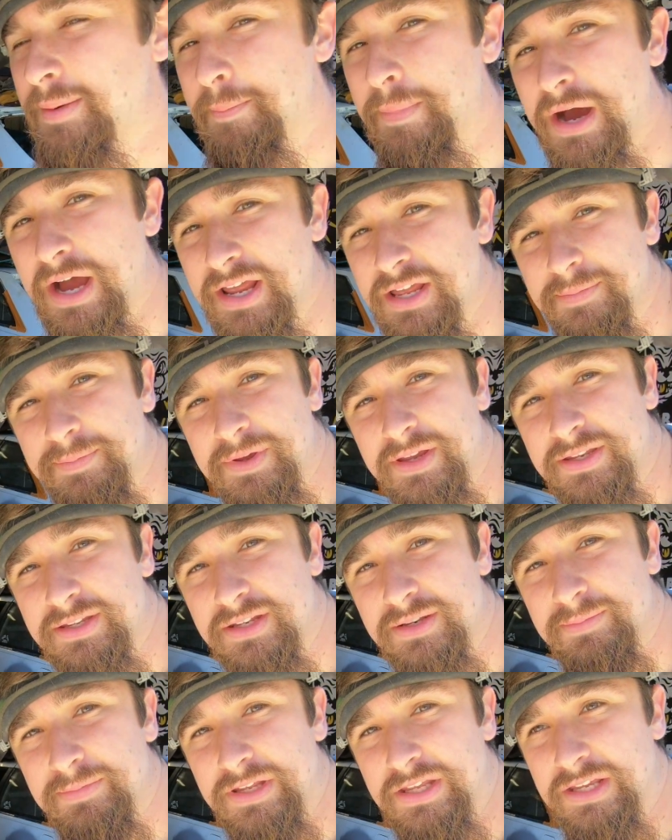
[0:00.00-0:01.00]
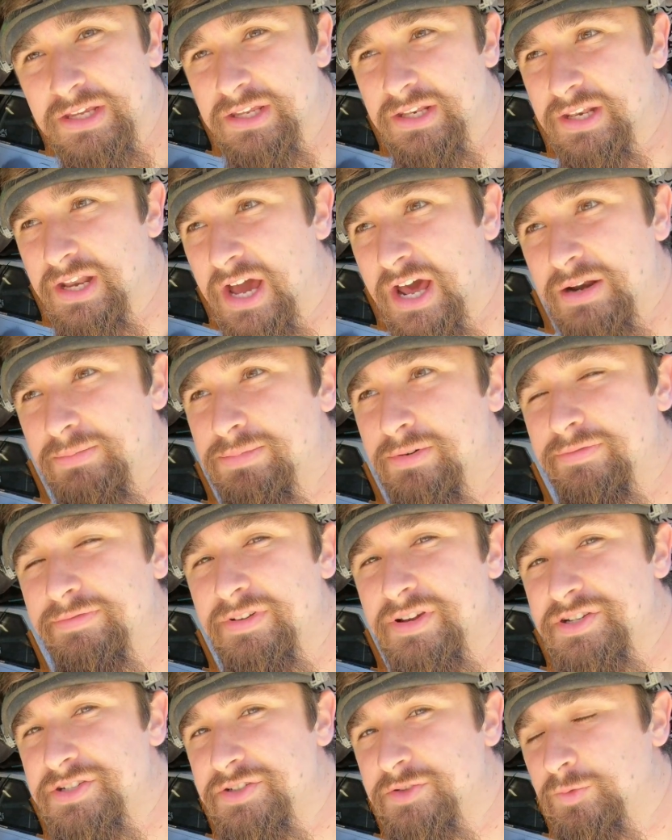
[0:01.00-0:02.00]
my opinion, being not a
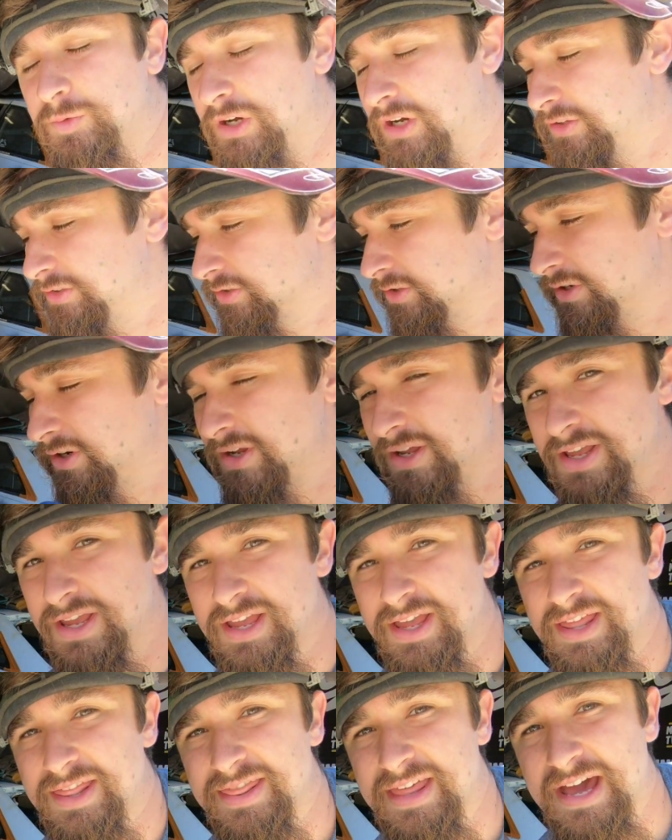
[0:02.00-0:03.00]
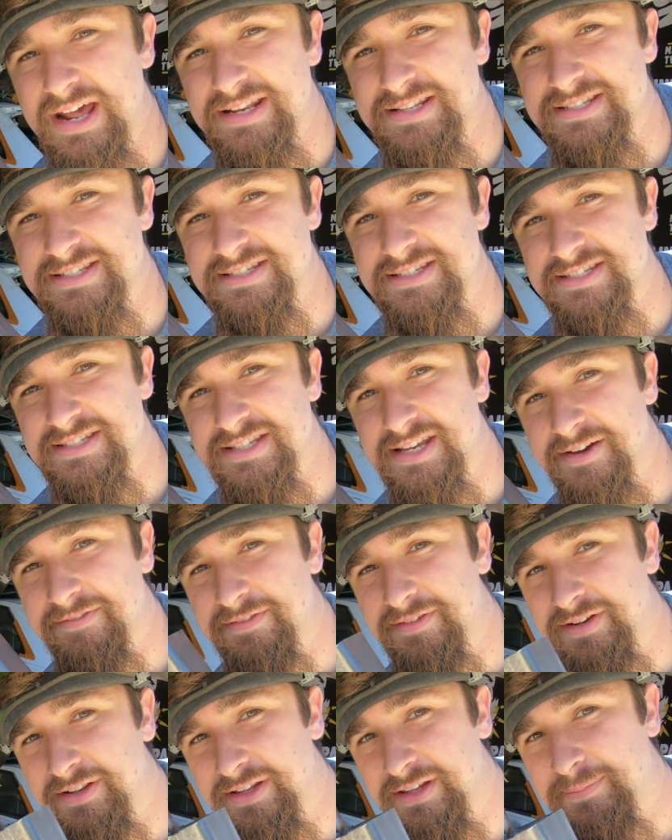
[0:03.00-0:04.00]
professional welder, that is
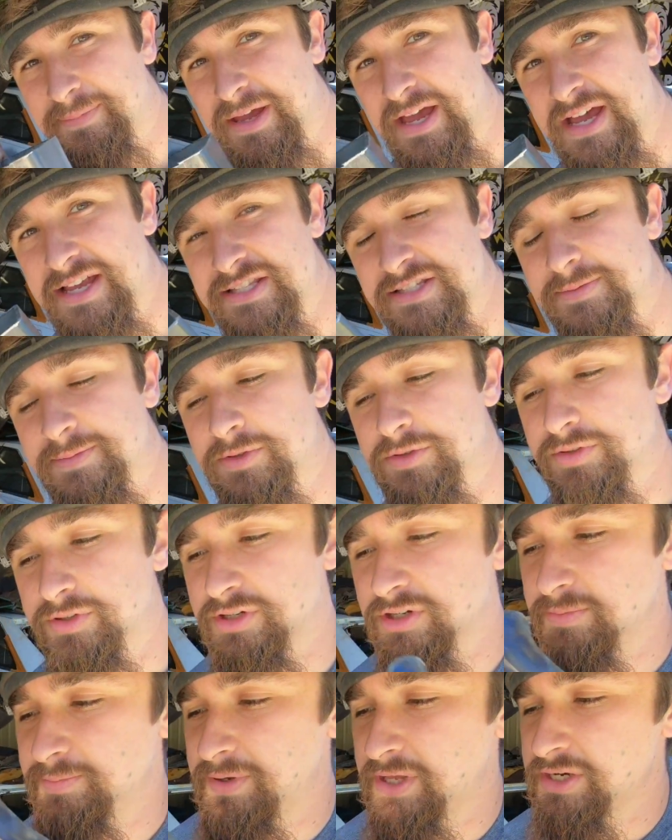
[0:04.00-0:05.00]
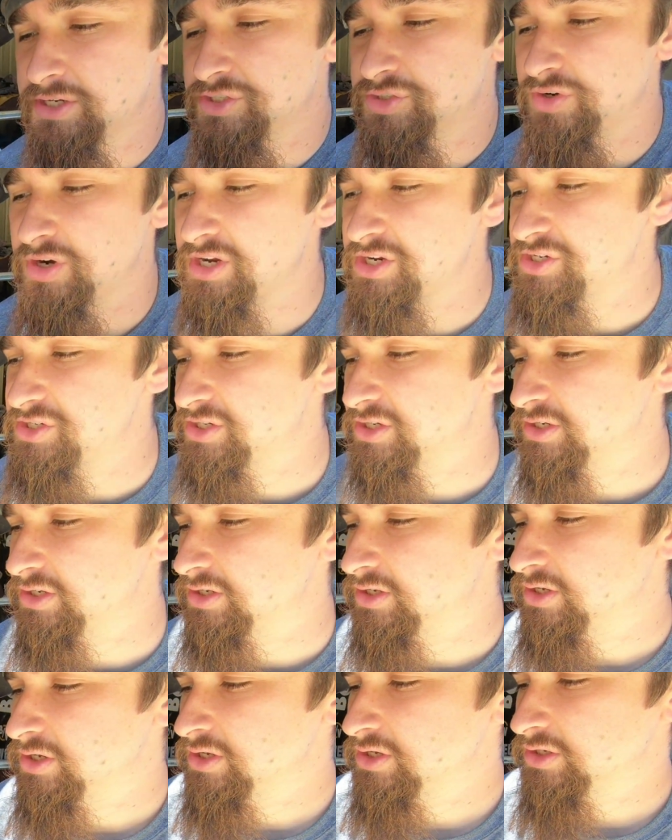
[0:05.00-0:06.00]
definitely passable. Good
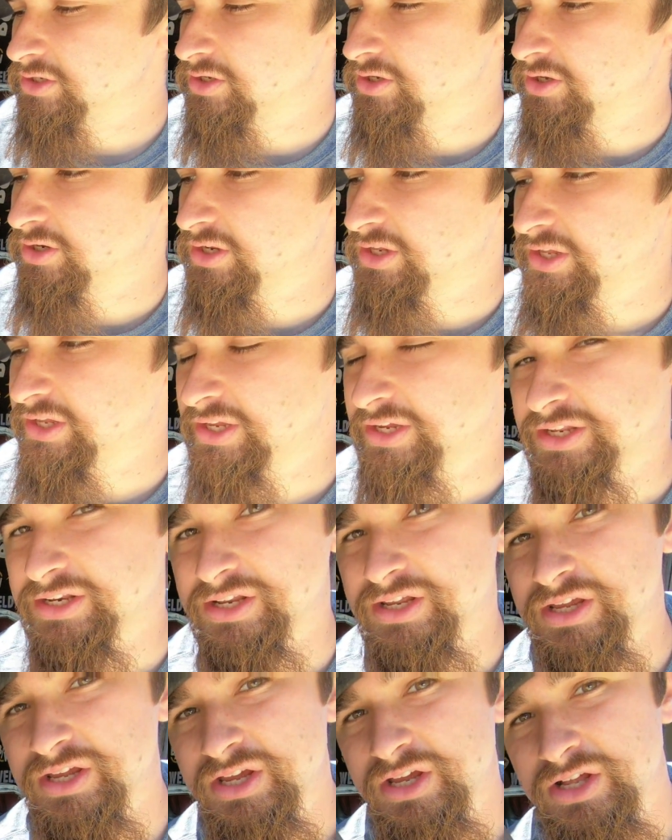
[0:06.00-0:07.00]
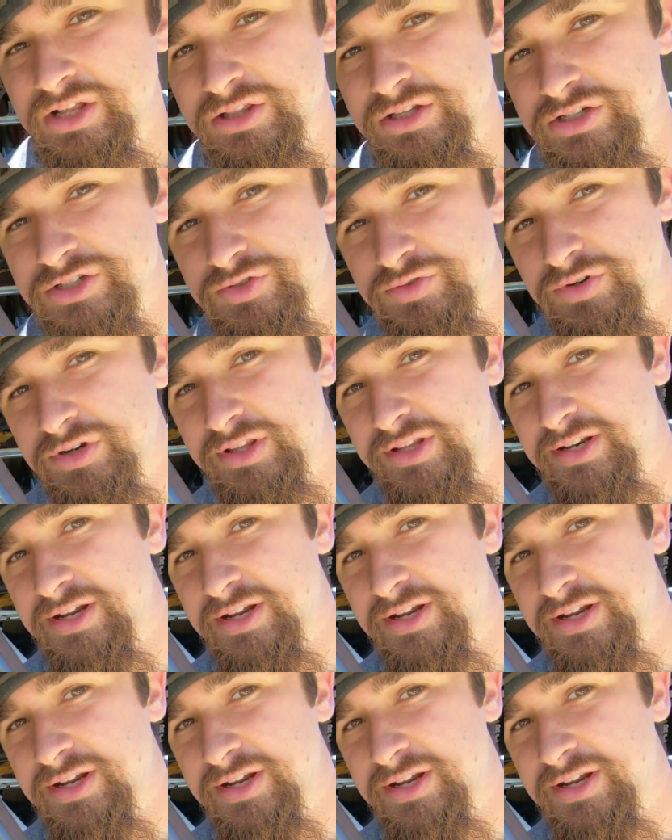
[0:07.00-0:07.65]
penetration, good heat, looks really